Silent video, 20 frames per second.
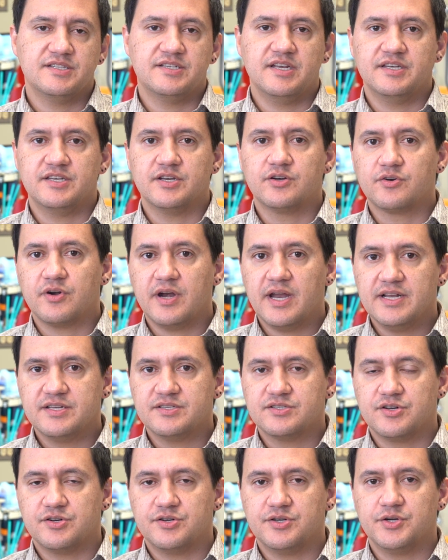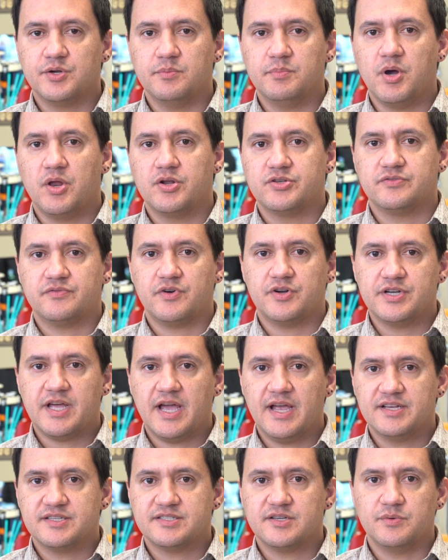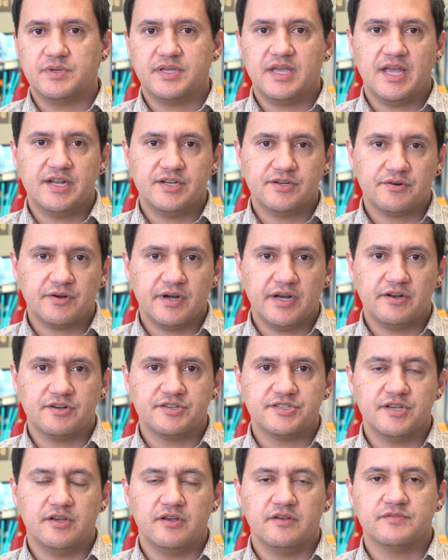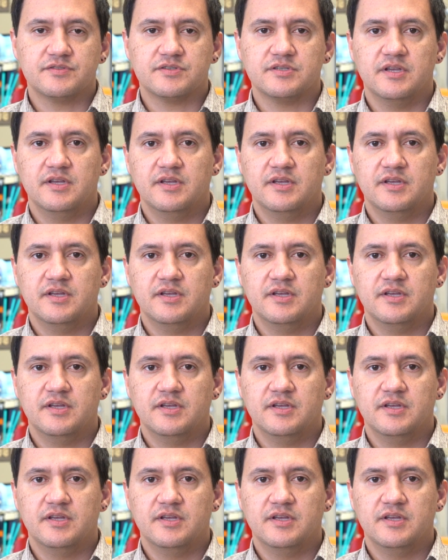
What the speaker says: they degrade certain components of our diets that we can't degrade ourselves,